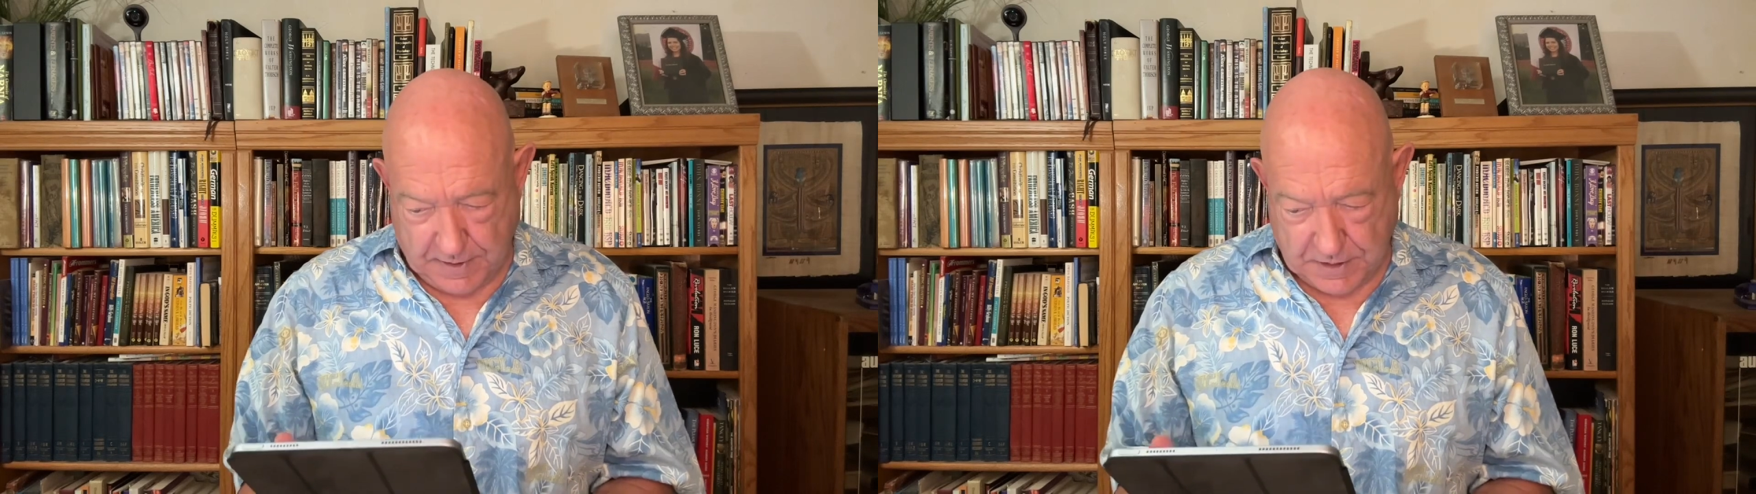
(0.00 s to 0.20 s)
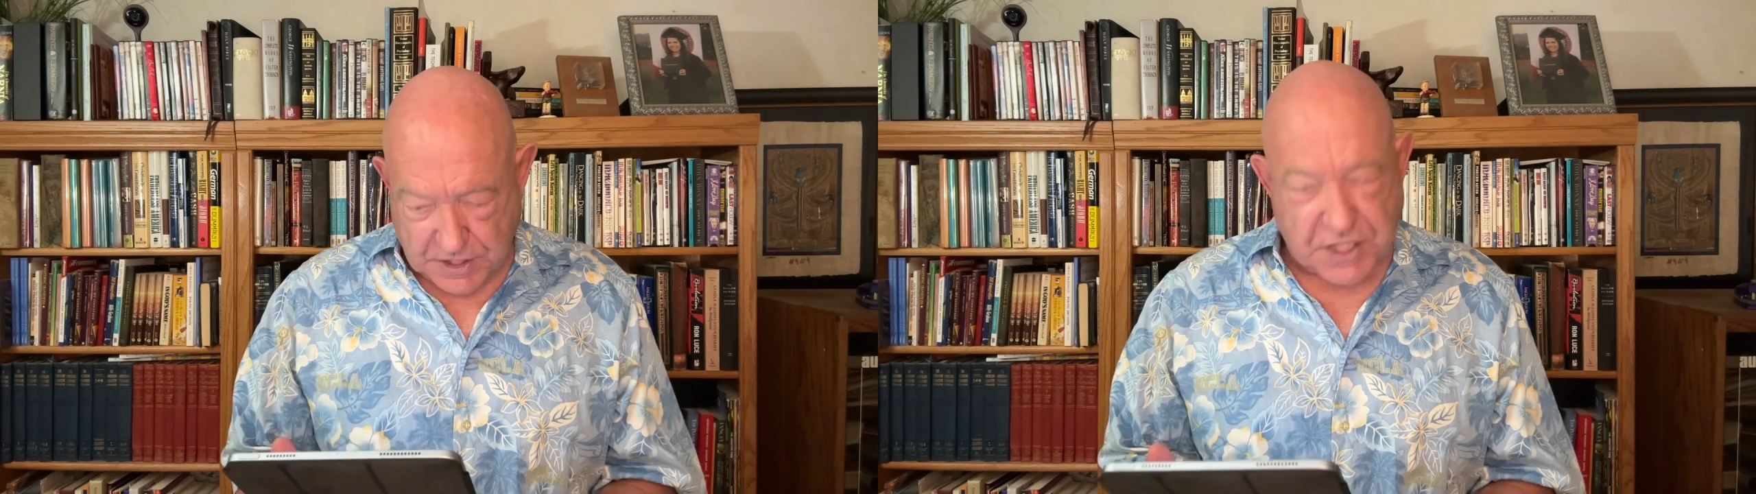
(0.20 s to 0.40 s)

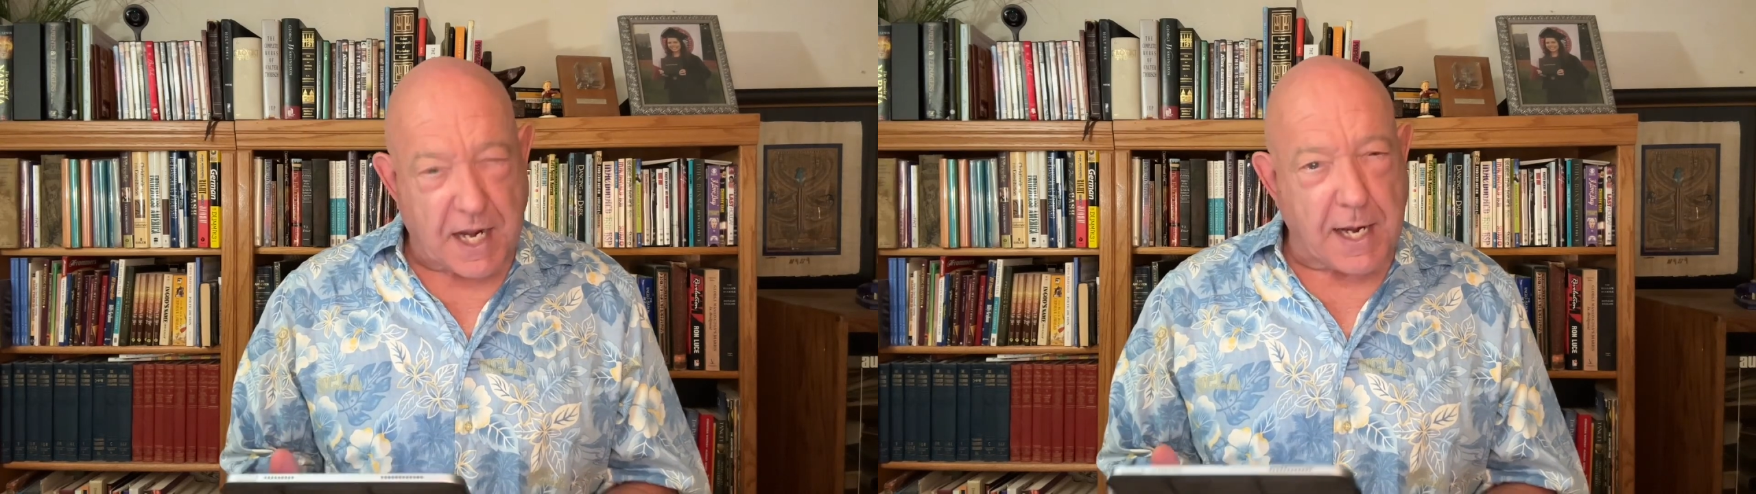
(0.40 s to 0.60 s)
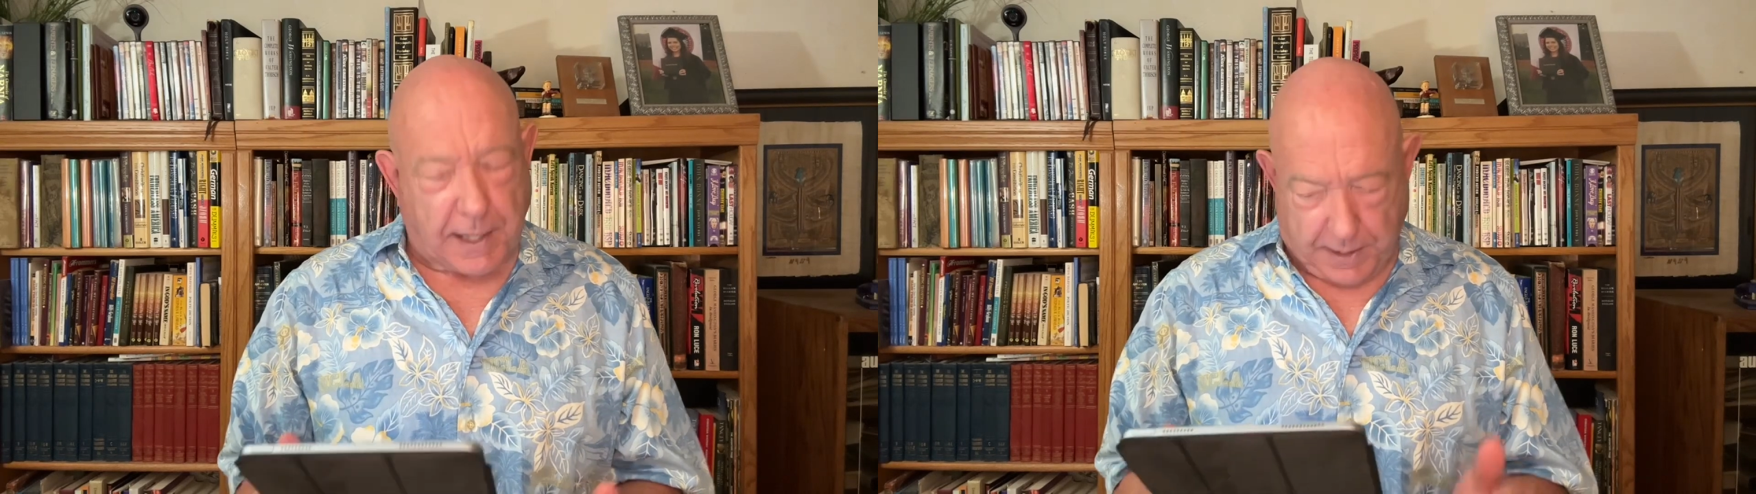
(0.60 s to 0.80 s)

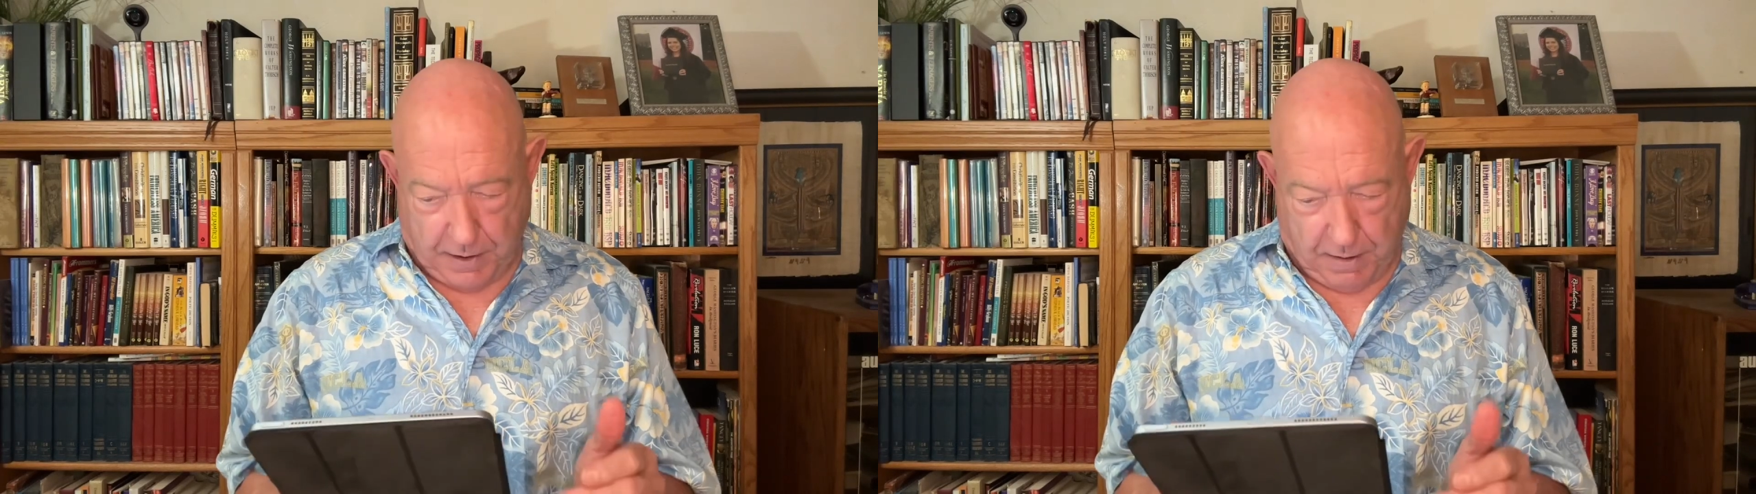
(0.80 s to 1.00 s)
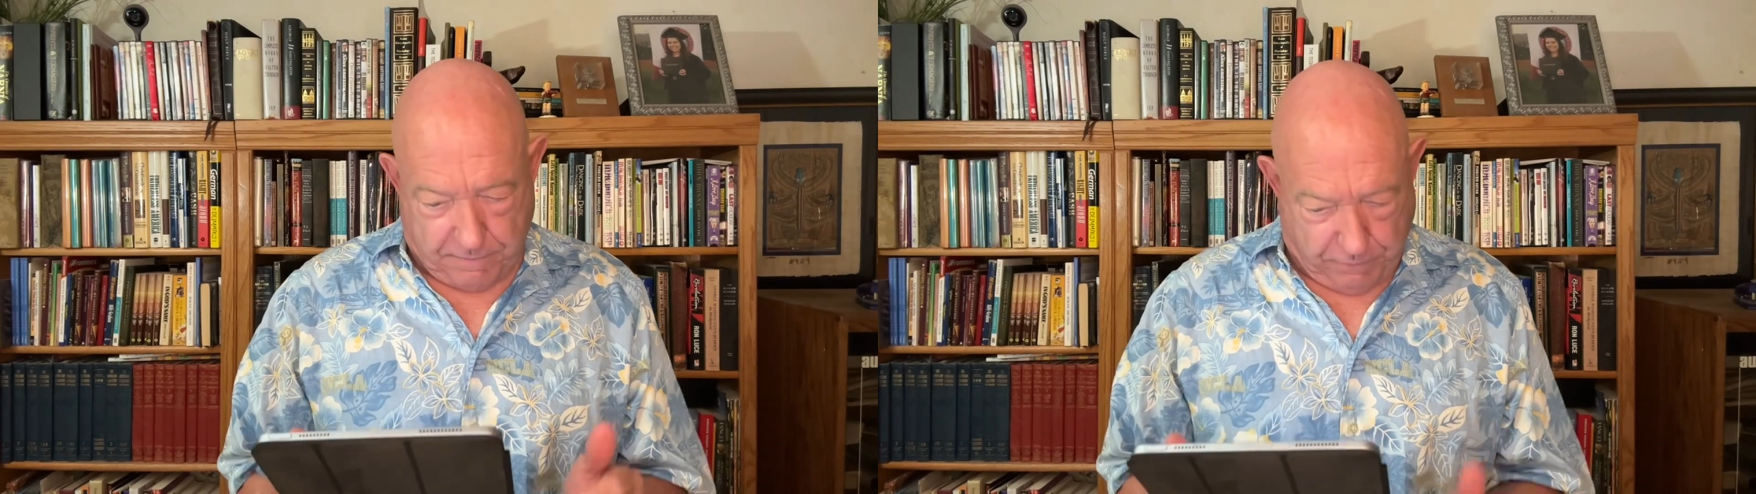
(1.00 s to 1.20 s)
stealing
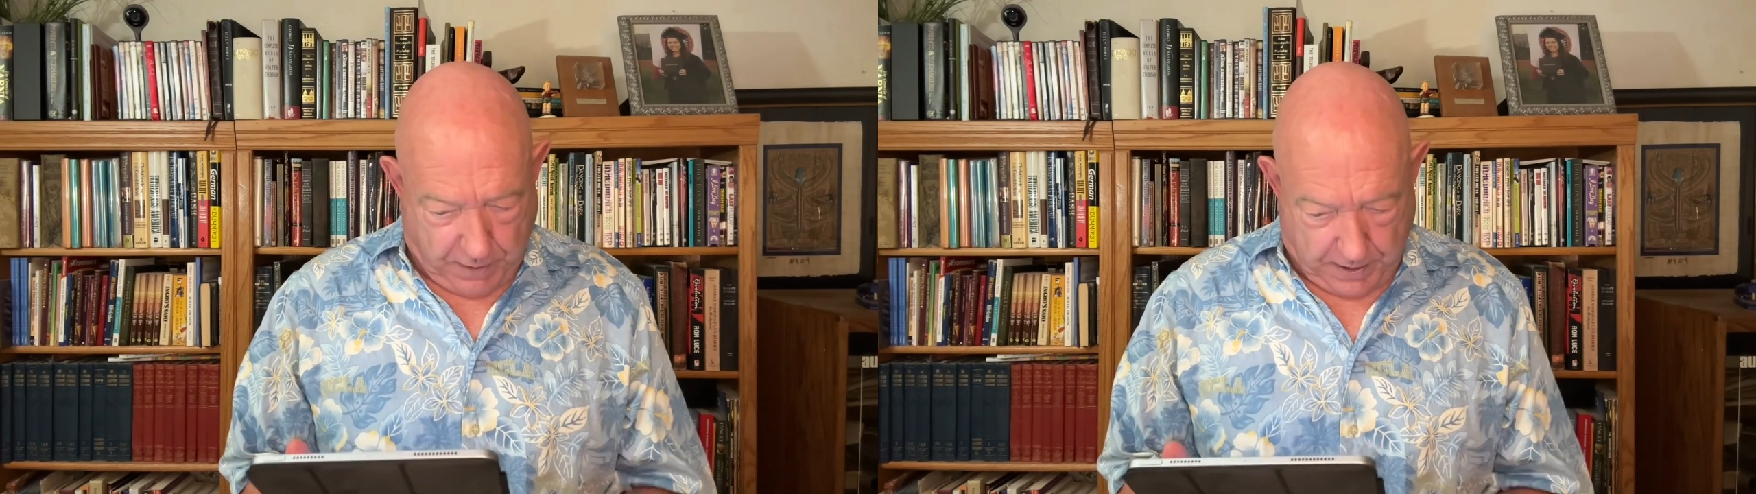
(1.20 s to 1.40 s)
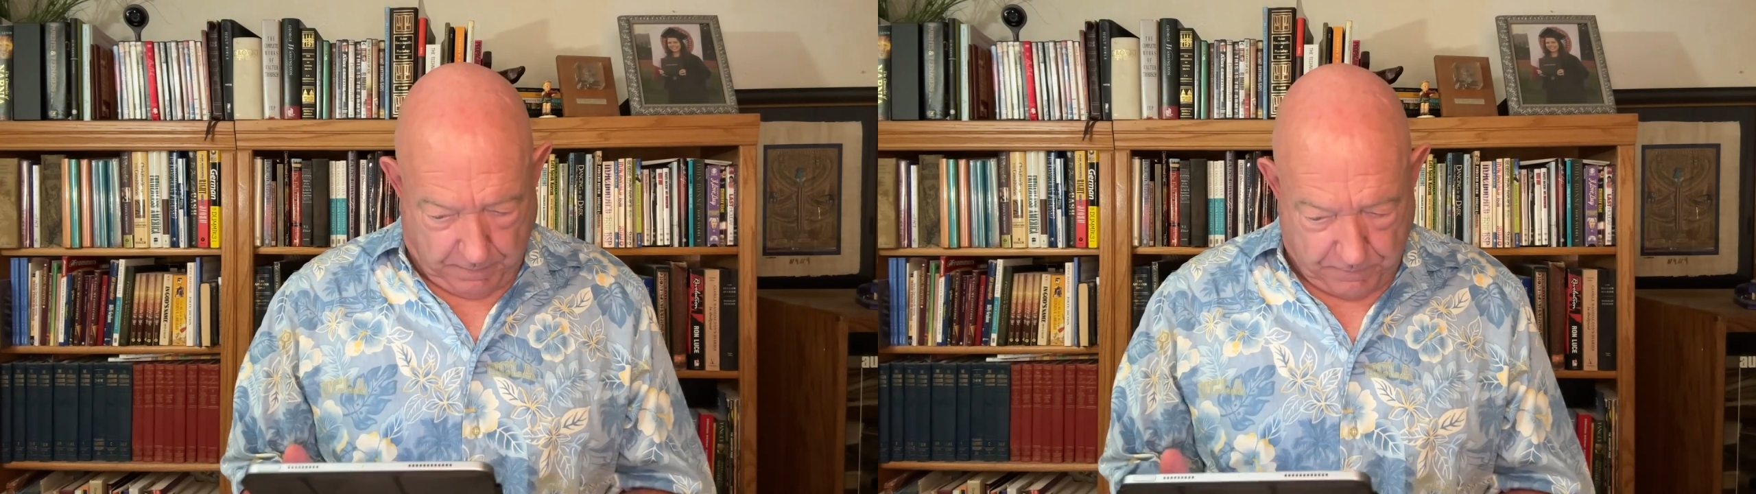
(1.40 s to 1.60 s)
our
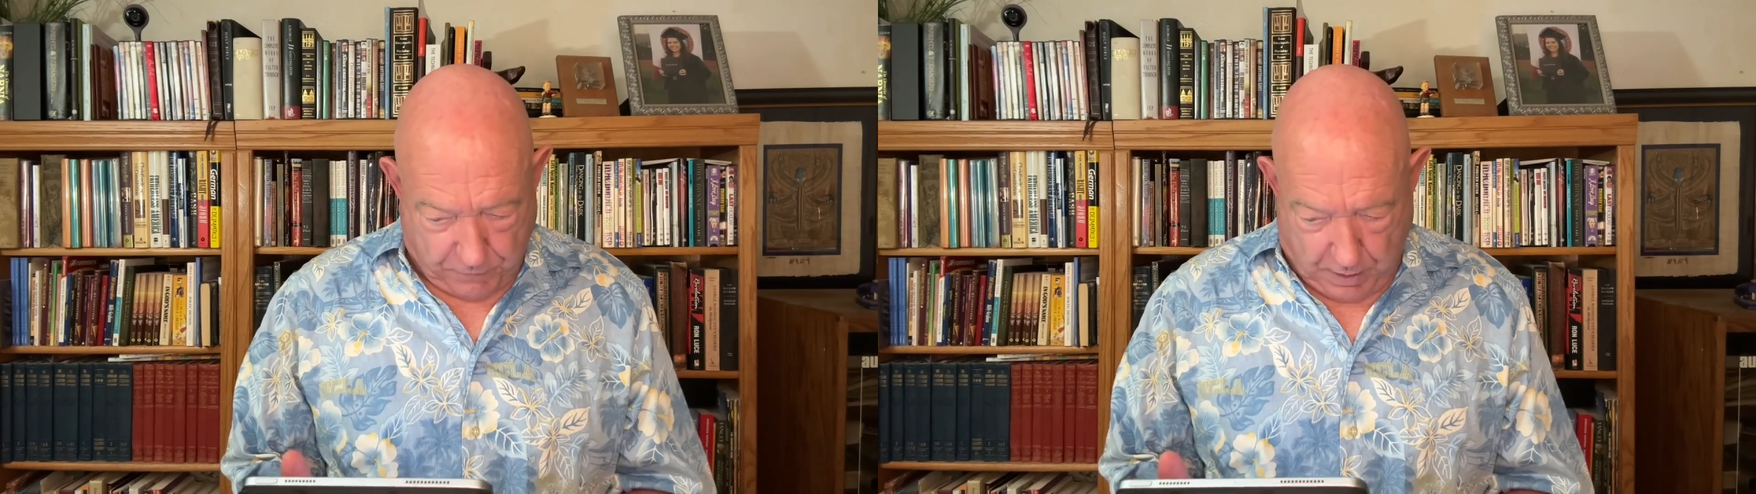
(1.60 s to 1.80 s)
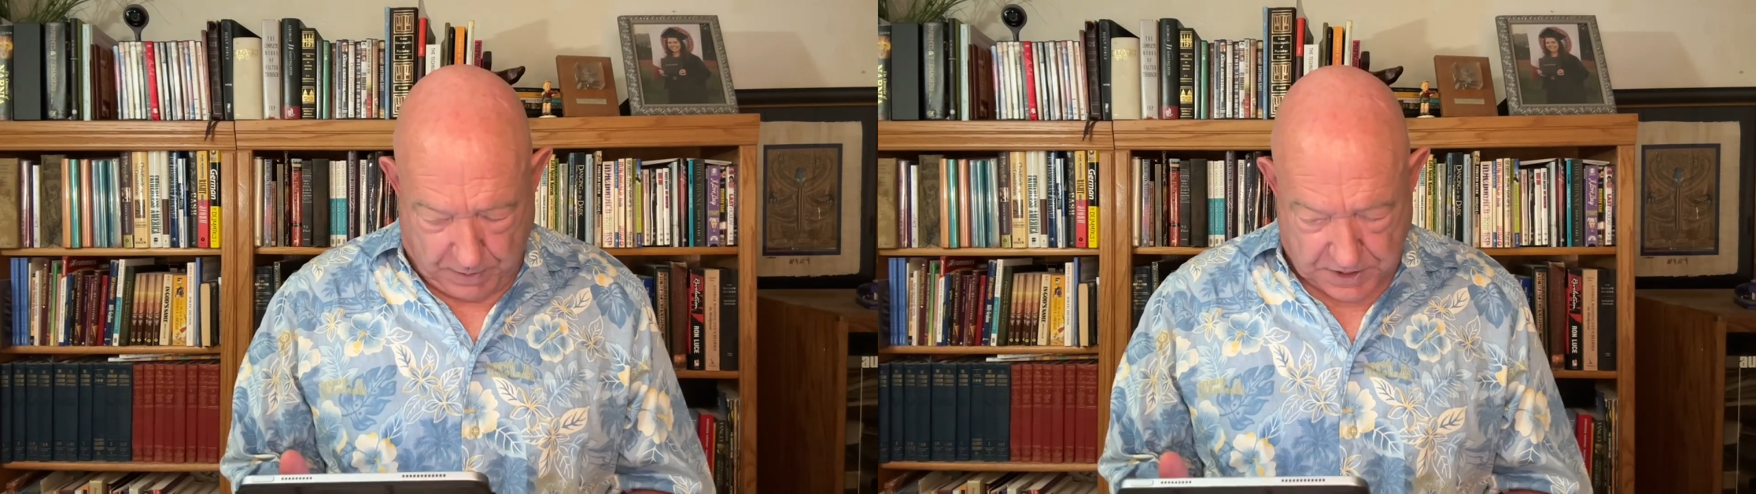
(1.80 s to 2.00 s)
freedom
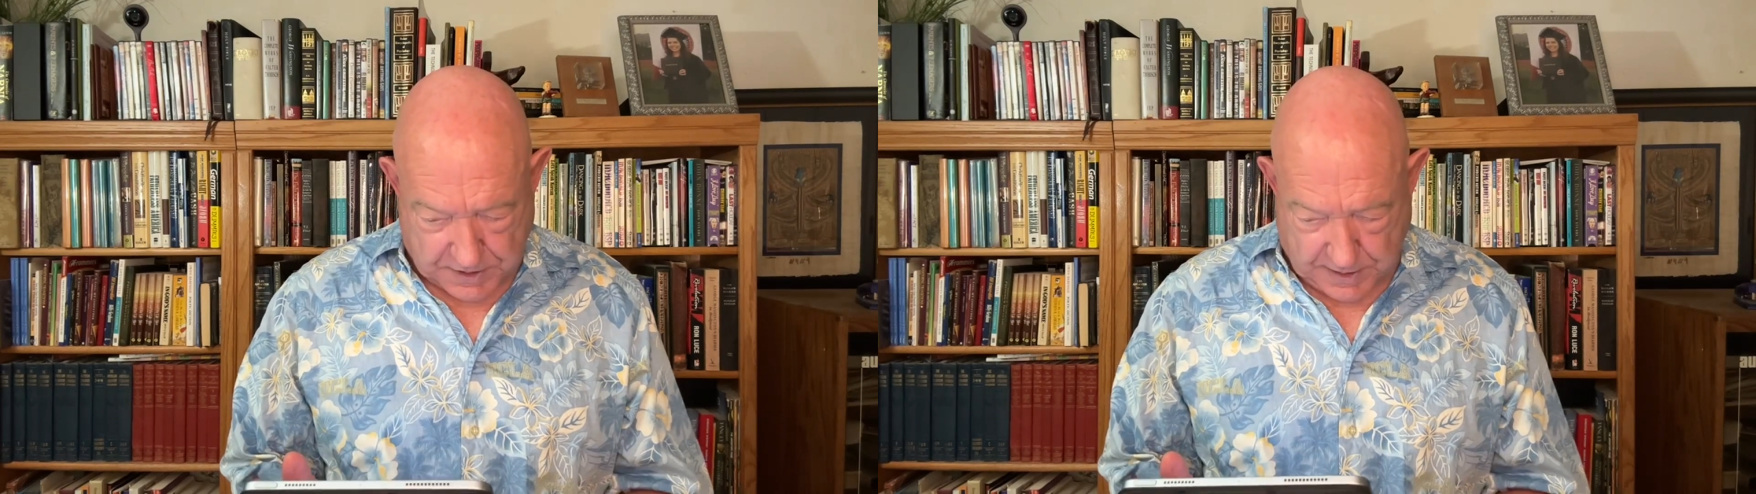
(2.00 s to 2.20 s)
from us